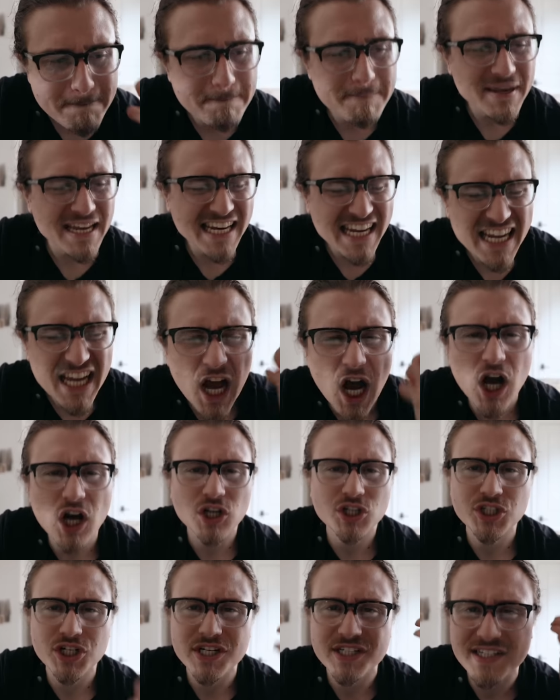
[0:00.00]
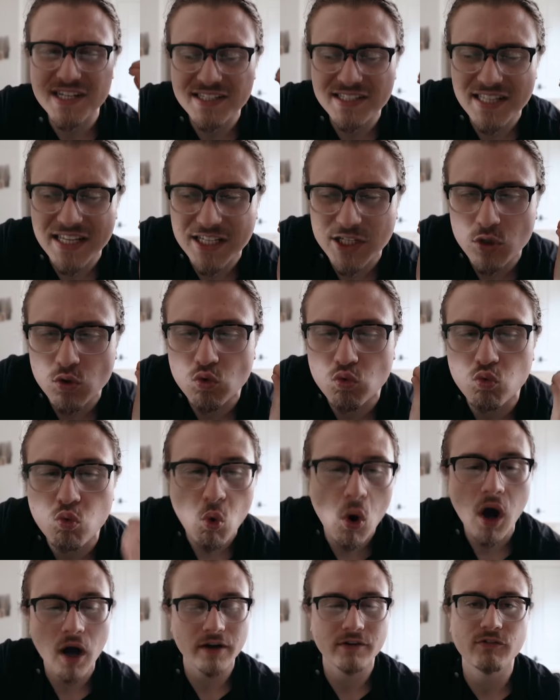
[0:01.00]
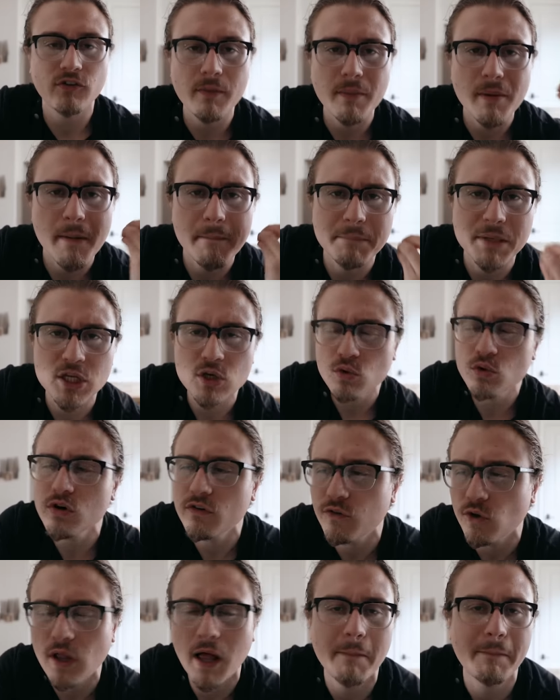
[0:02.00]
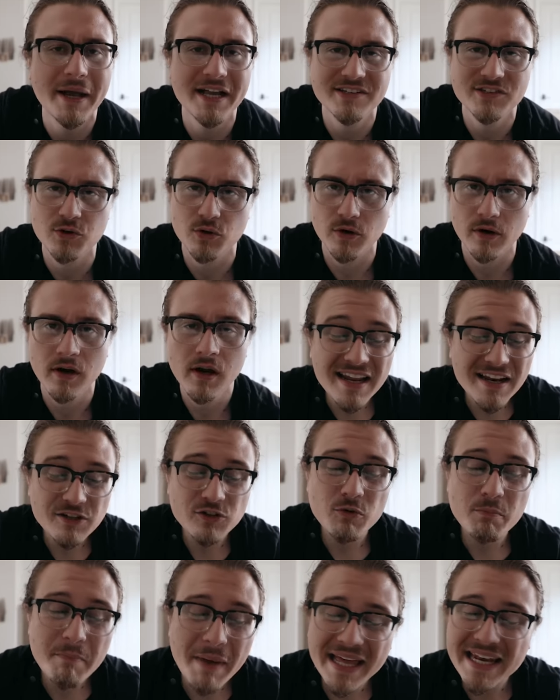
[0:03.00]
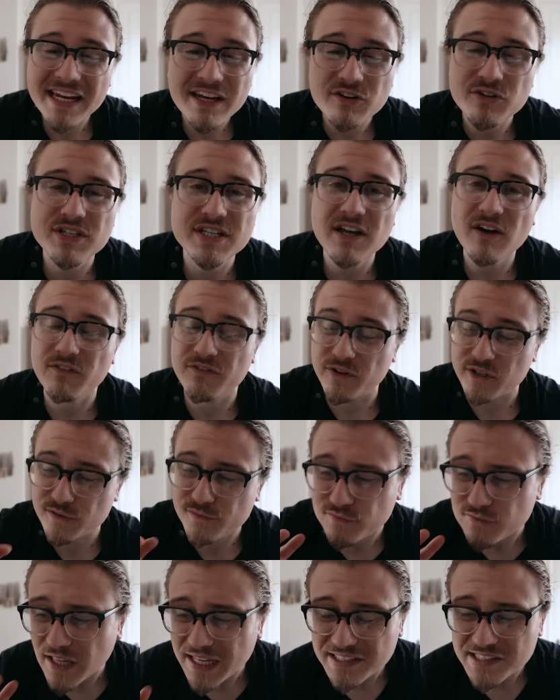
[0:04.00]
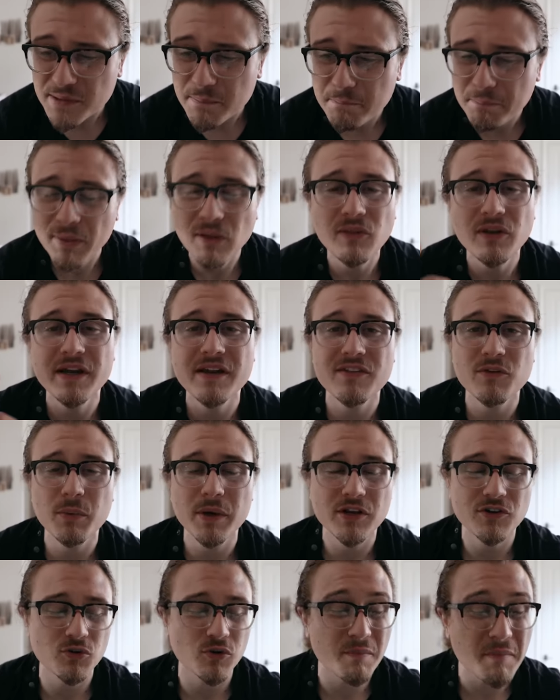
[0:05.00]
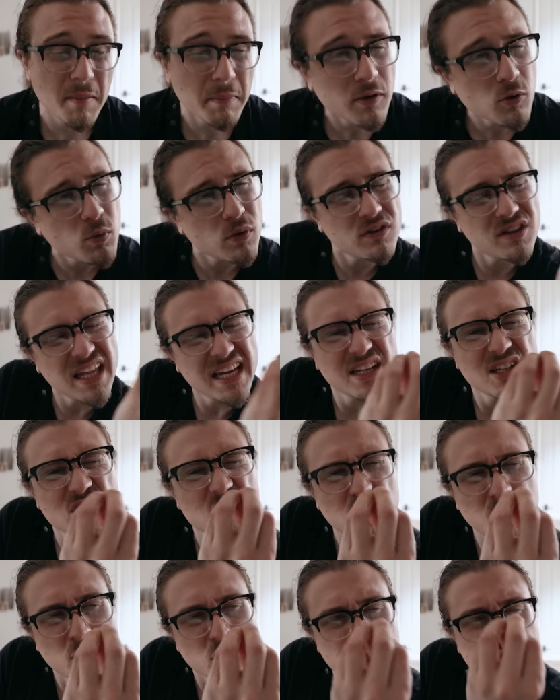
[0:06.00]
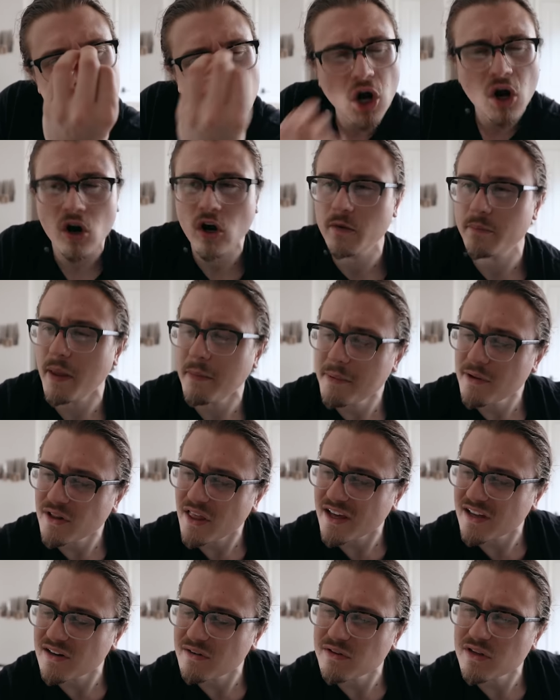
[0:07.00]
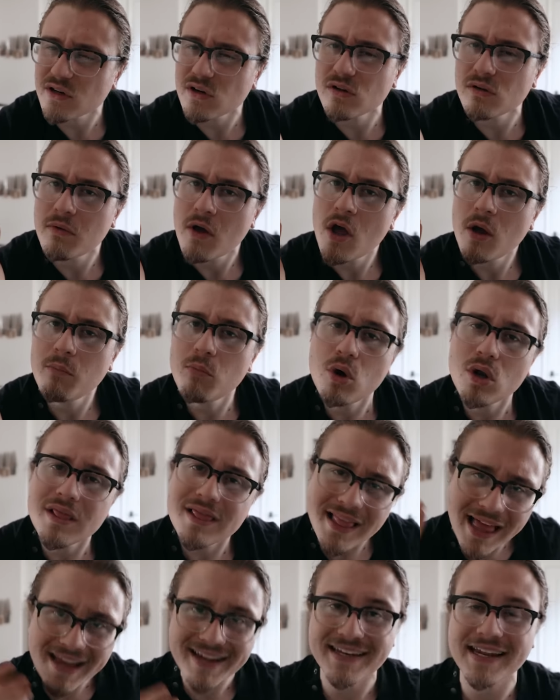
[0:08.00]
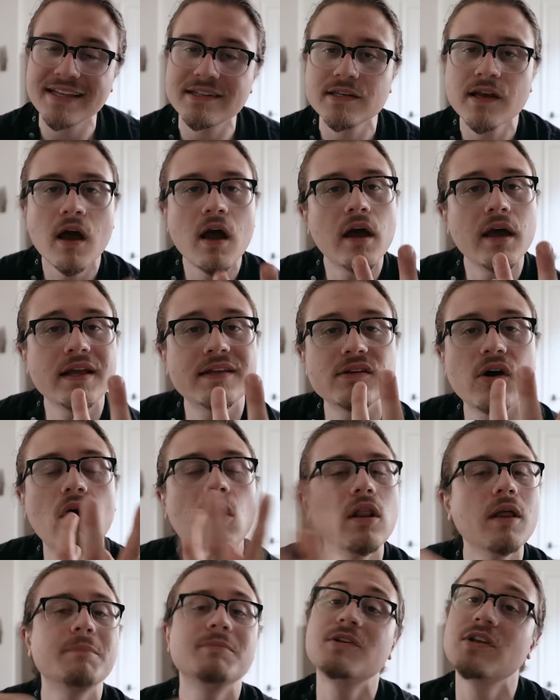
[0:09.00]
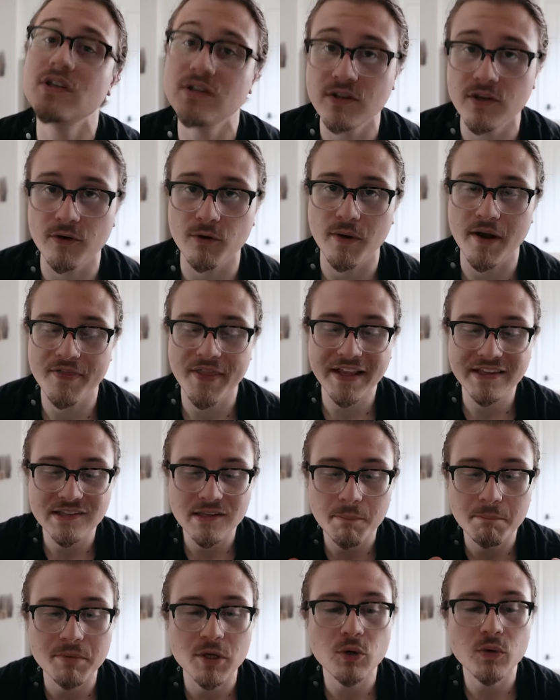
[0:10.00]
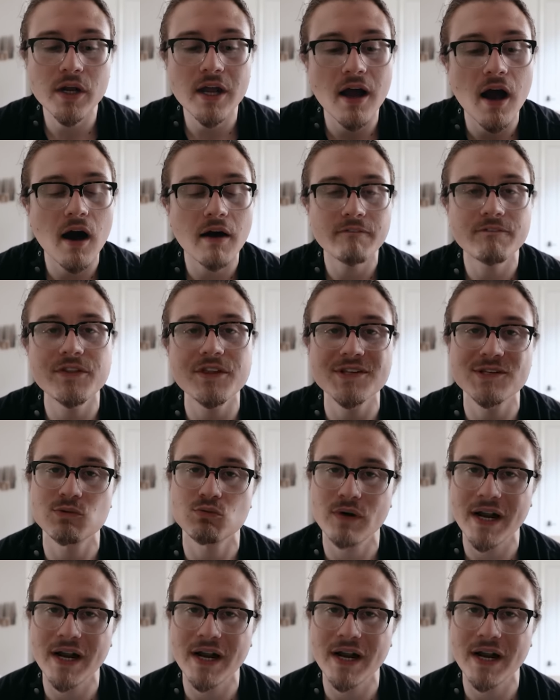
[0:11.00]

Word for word: meaty unctuousness that you want from a beautiful al pastor. And you made it yourself. There's flexibility in the way you do it. Maybe you want like a little more charred. Maybe you like it a little more light. It's, it's all up to you. And that's the beauty of this